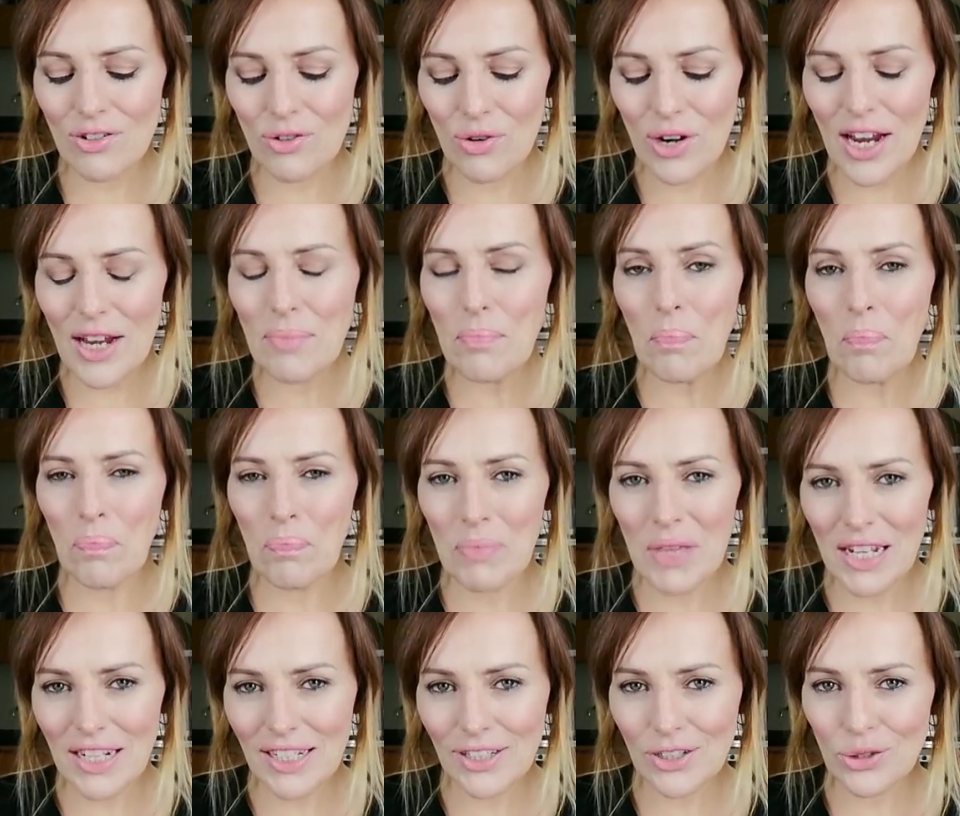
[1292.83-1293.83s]
great
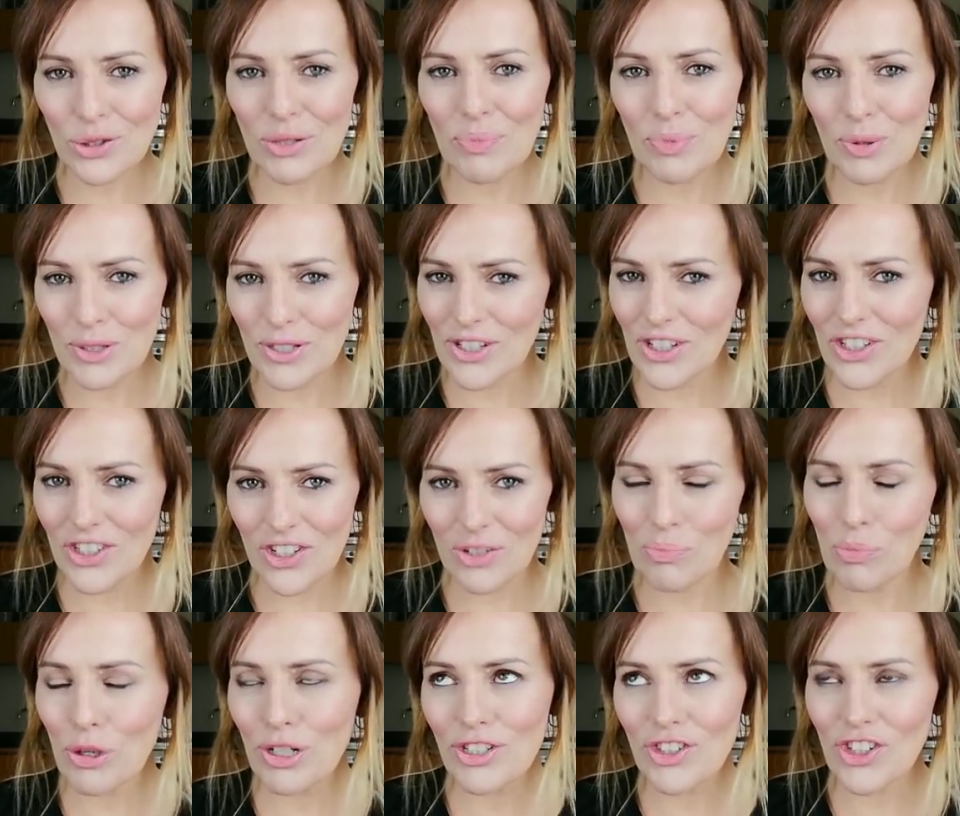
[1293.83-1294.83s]
military
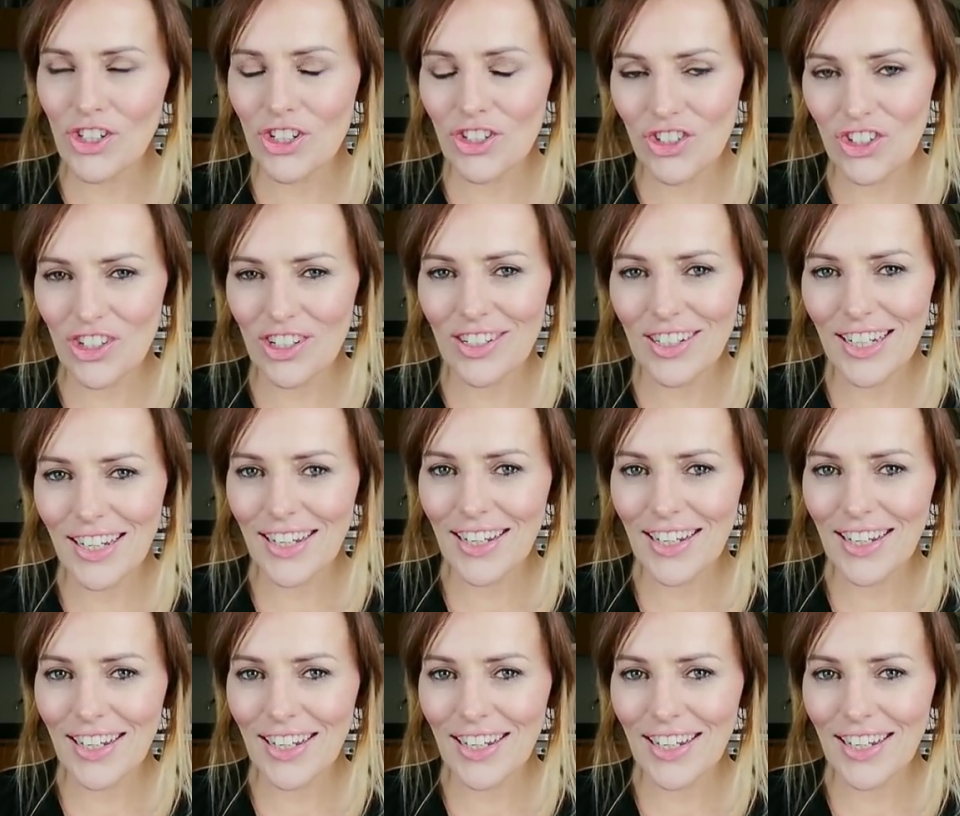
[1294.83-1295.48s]
precision,